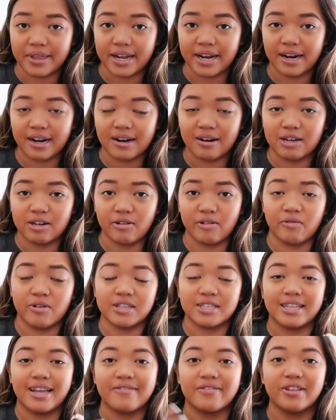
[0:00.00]
there it
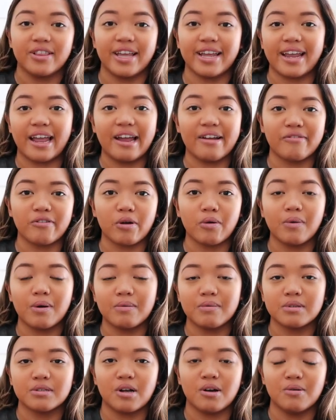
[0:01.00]
was never like
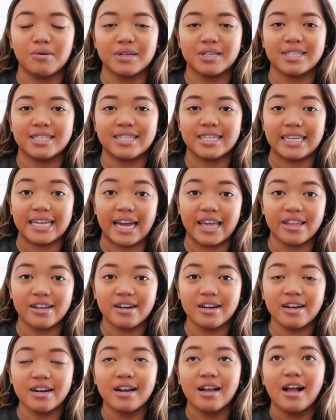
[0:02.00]
everyone was always
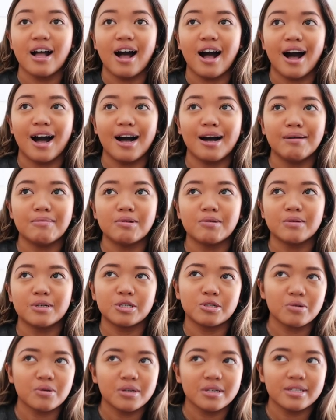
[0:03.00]
together um,
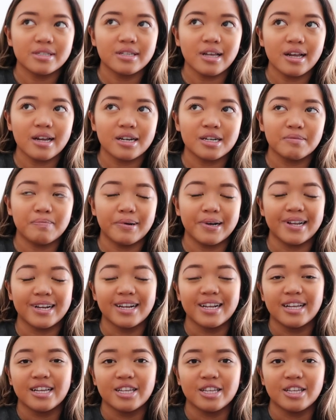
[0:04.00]
which sort of sucked but